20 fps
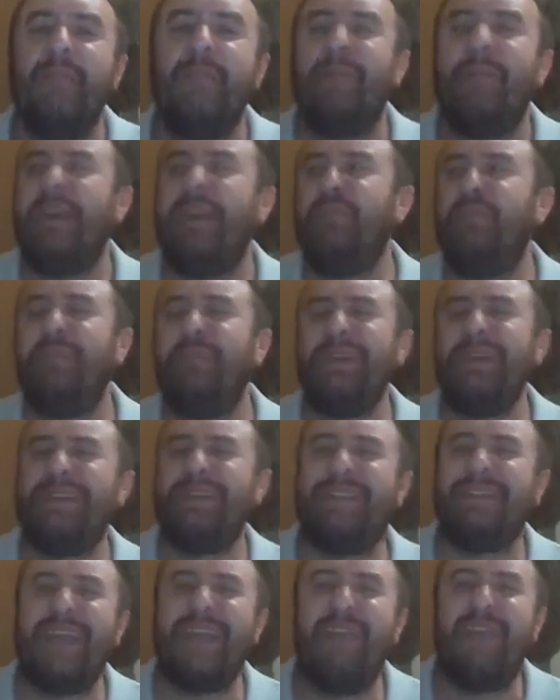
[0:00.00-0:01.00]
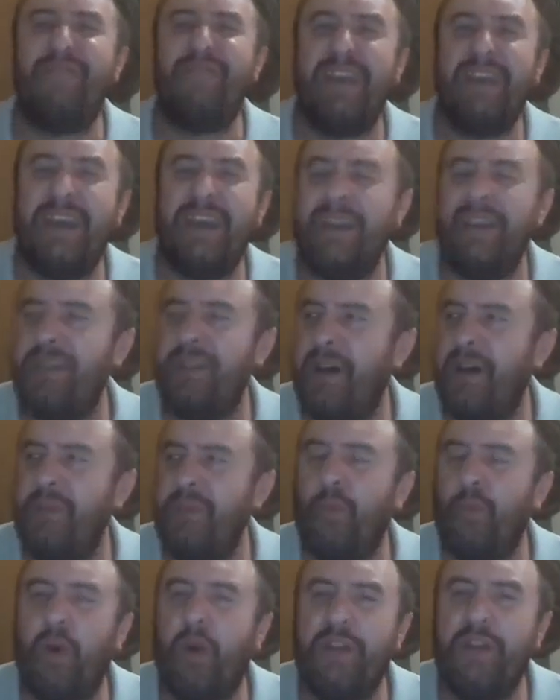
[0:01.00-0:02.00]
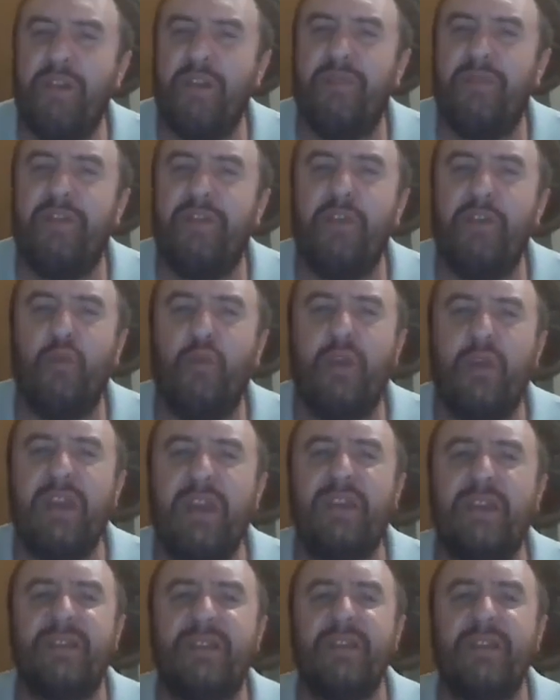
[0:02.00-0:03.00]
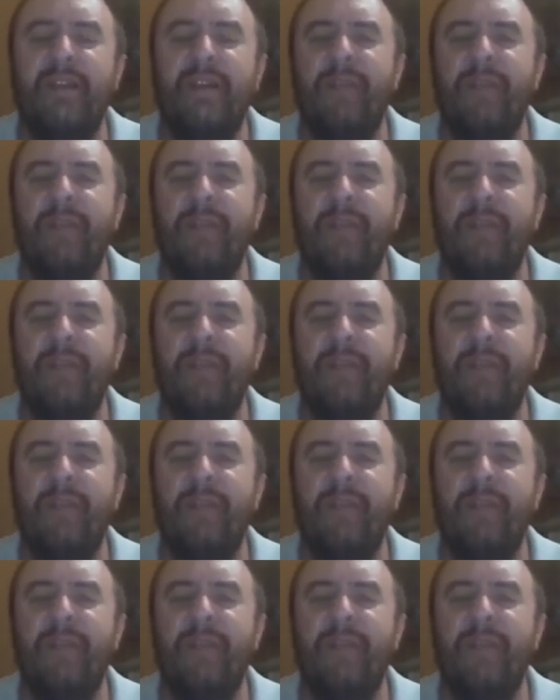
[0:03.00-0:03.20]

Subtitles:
maybe 7 on one of the weeks